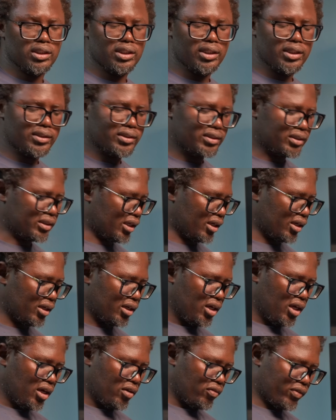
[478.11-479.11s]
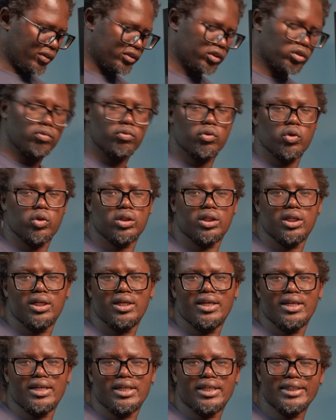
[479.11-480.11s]
It's first of all
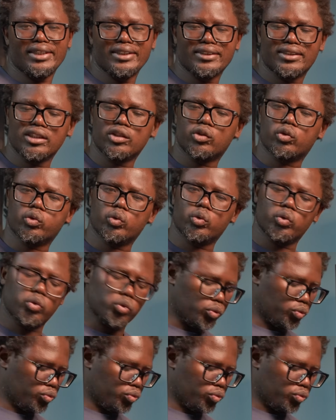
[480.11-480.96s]
easy to